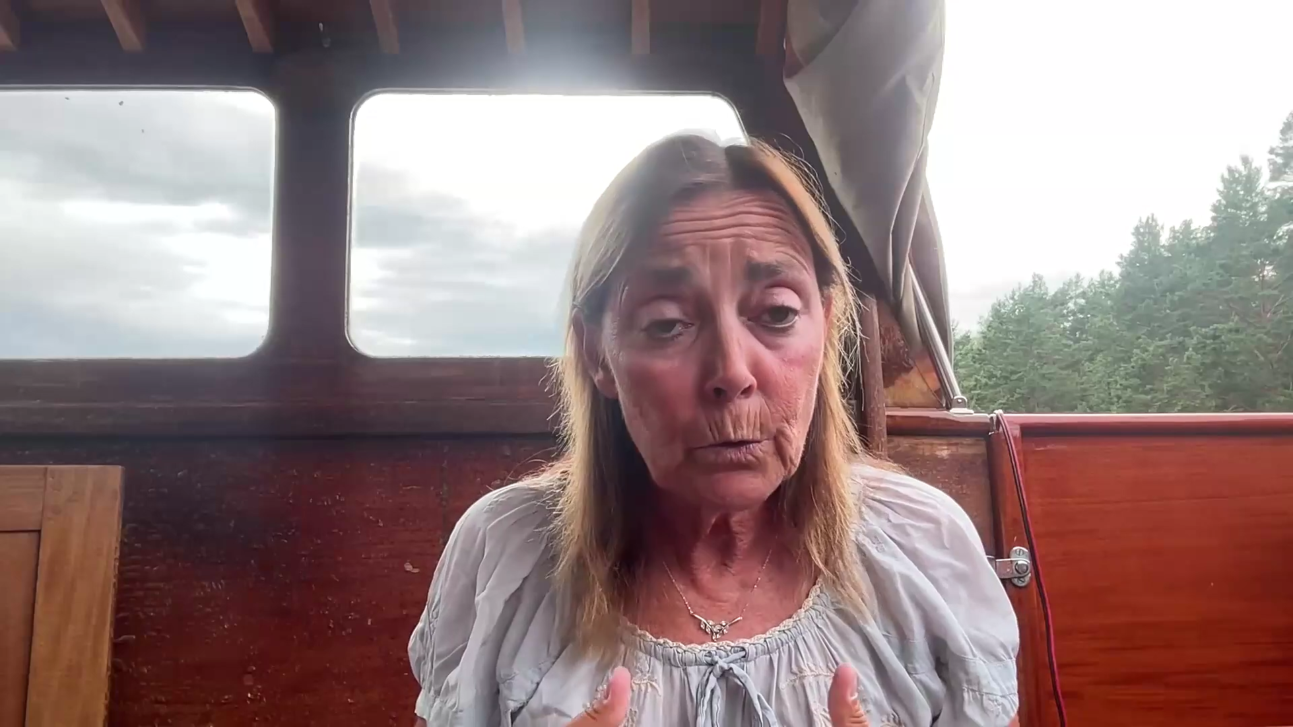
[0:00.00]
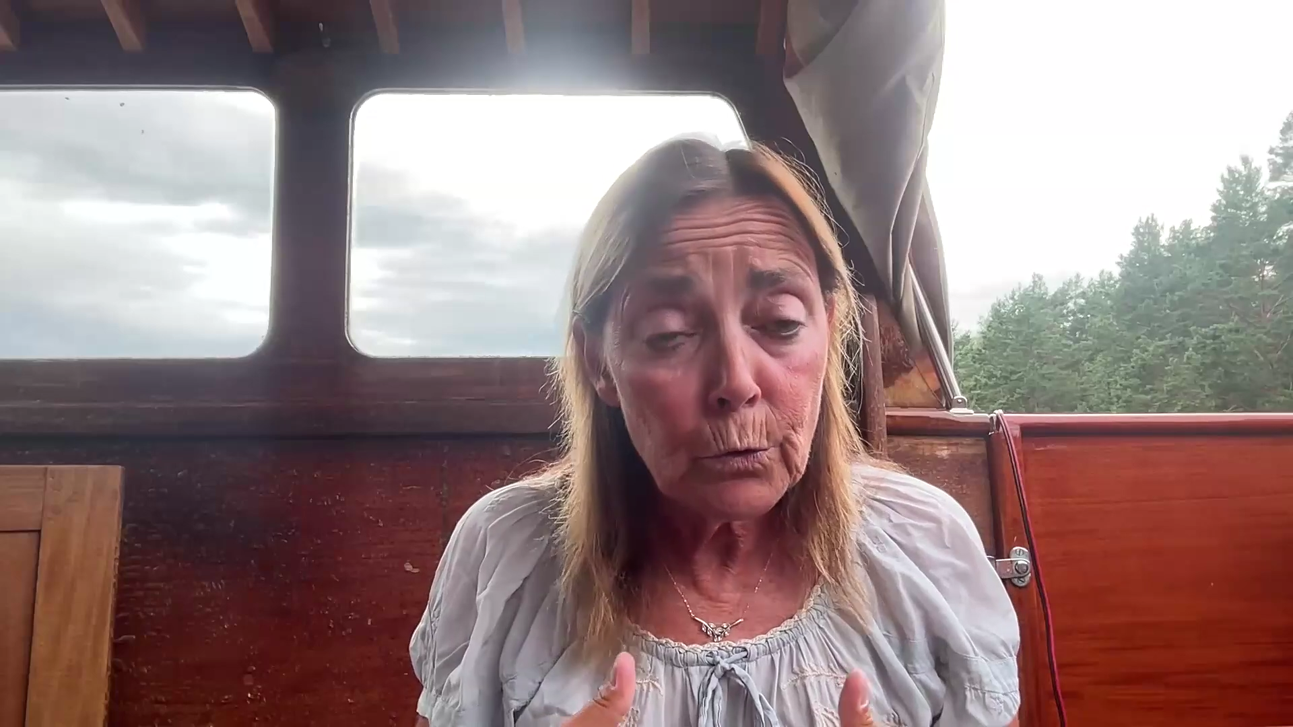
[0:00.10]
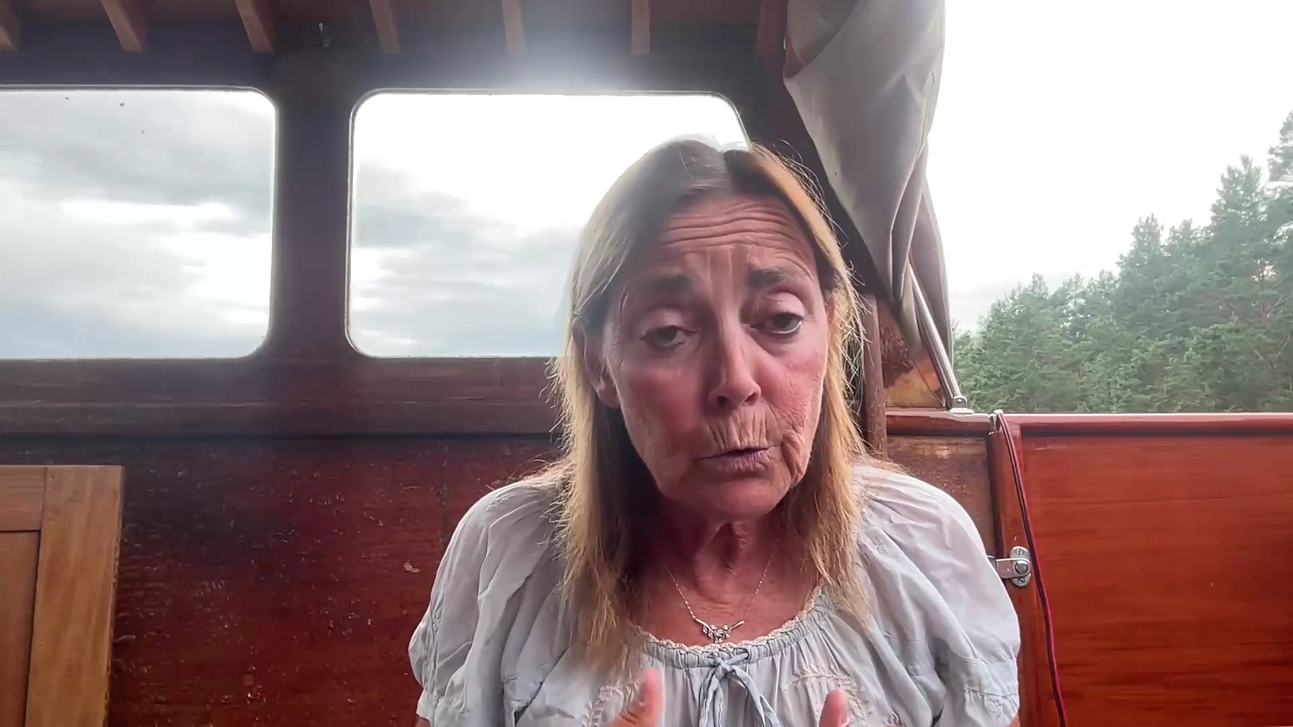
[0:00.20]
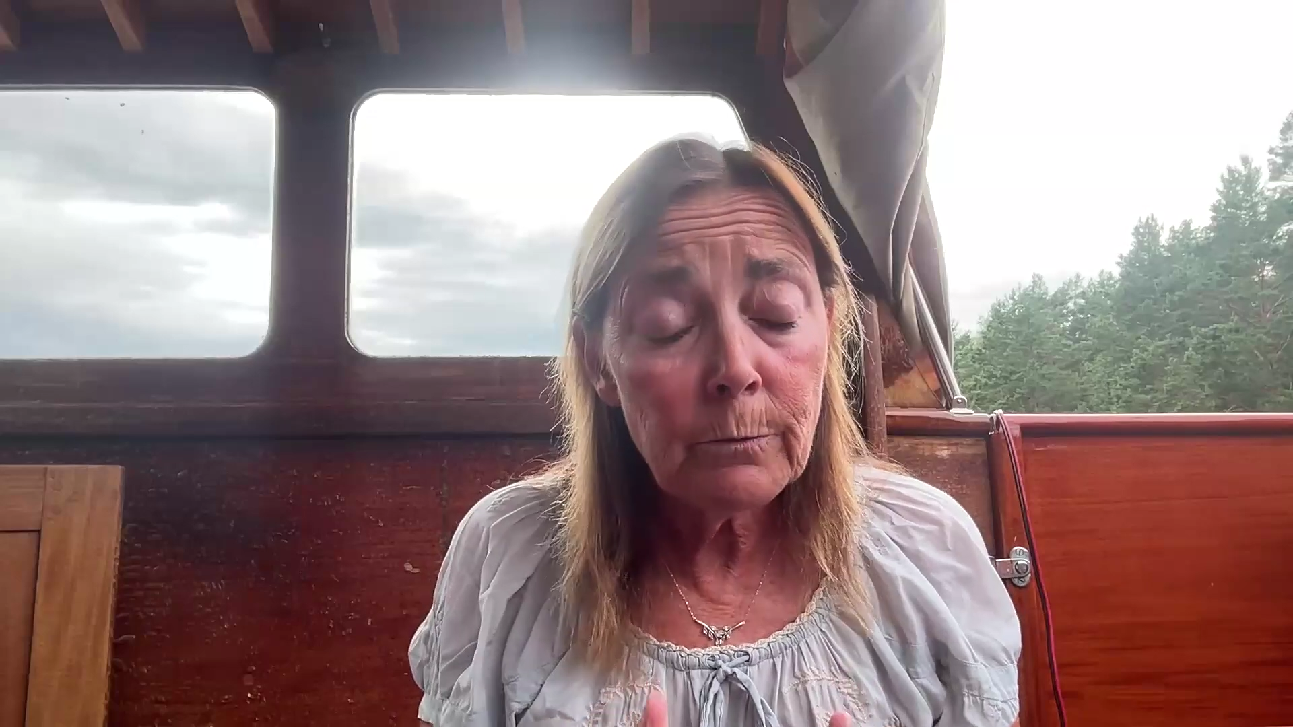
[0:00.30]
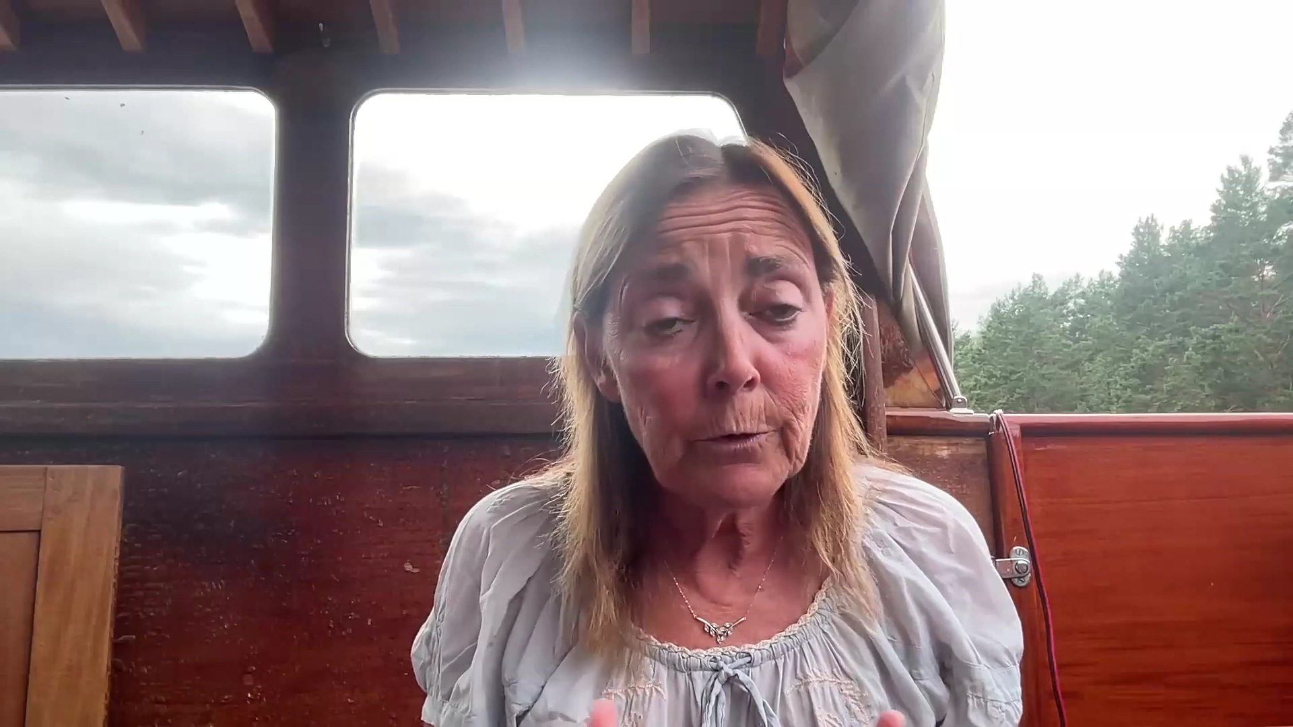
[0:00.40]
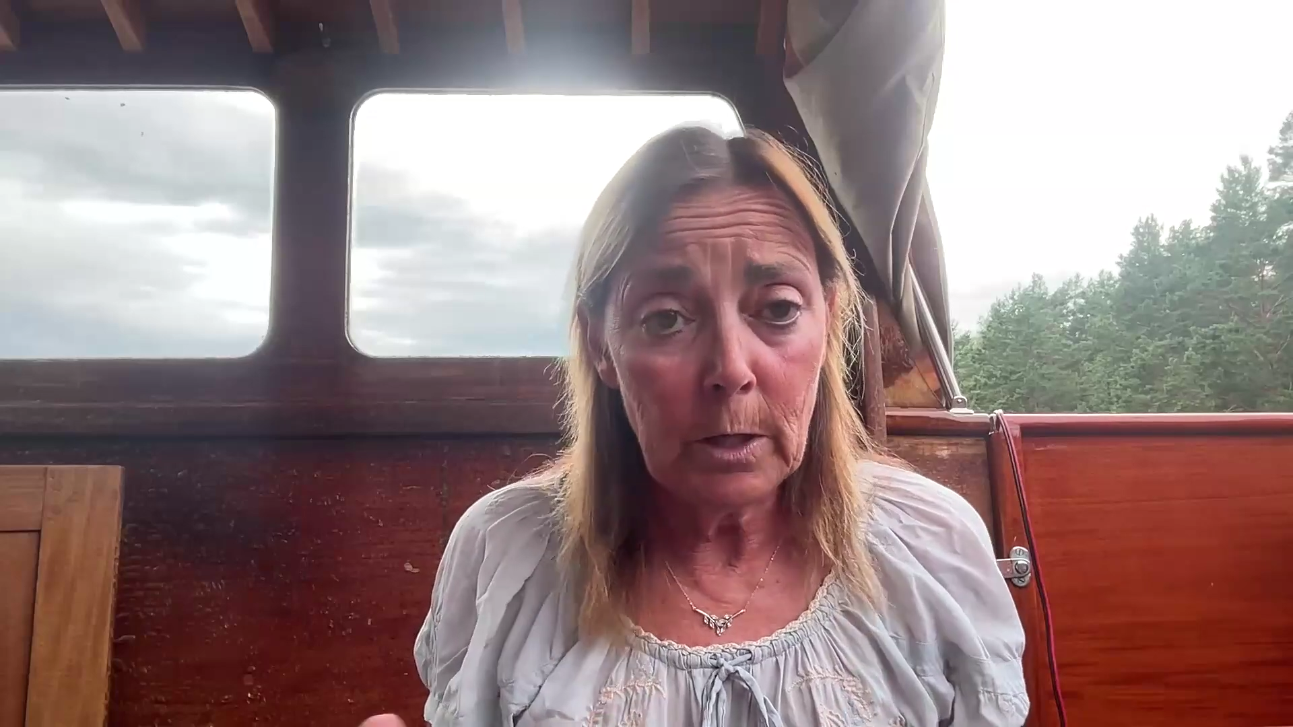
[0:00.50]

a room for